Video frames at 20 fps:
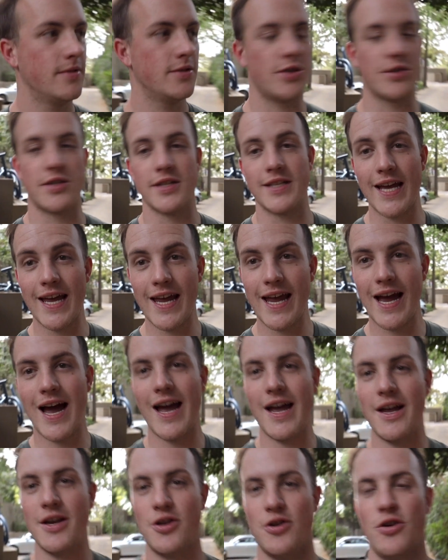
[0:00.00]
So today
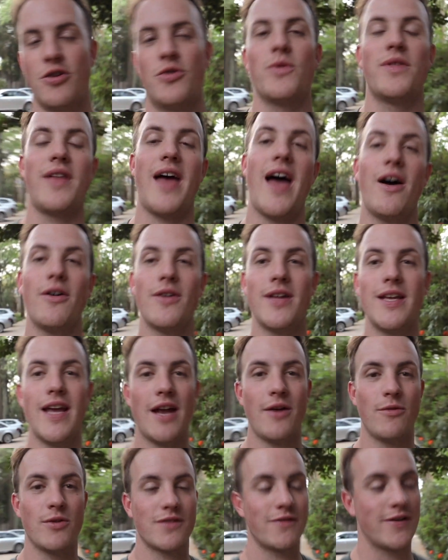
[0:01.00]
I shot with Audi
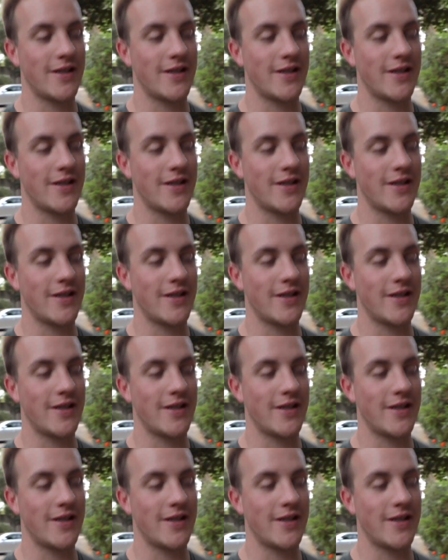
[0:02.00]
and it was